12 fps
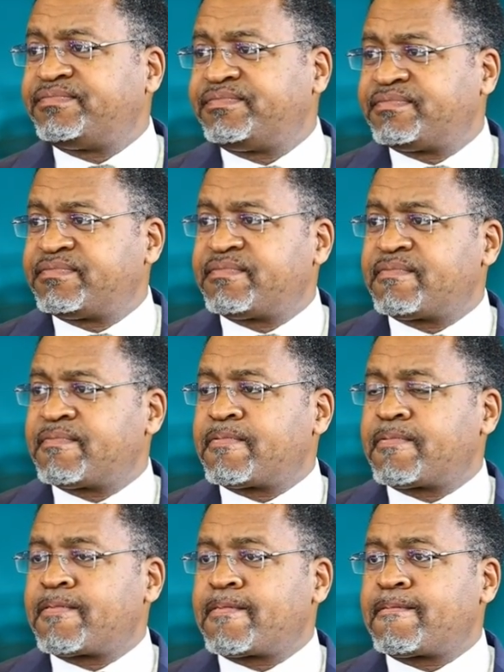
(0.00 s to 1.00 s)

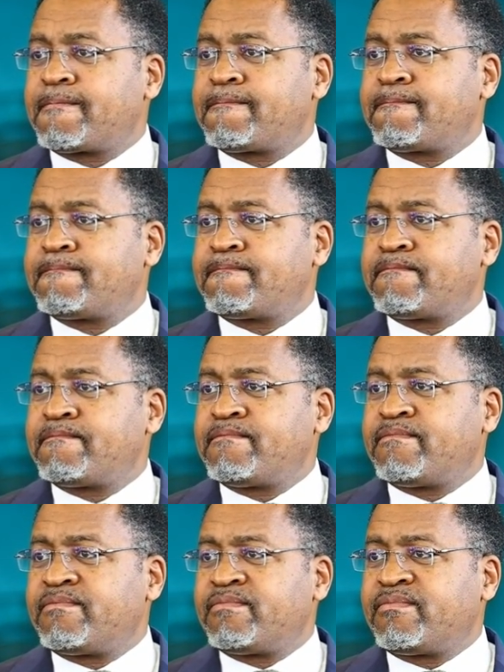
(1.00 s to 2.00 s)

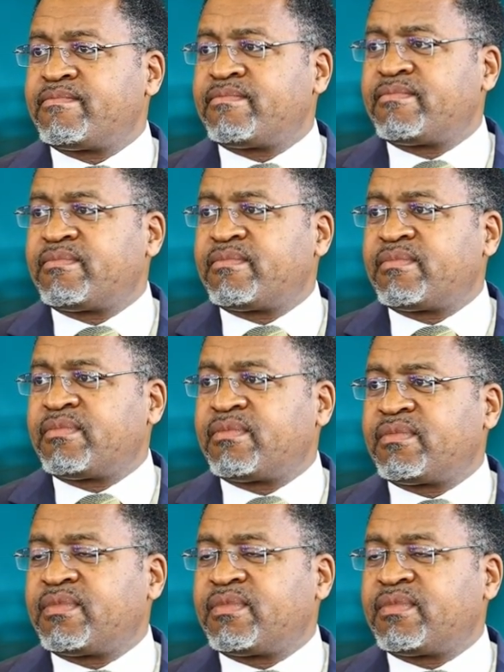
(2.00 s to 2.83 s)
Nobody speaks.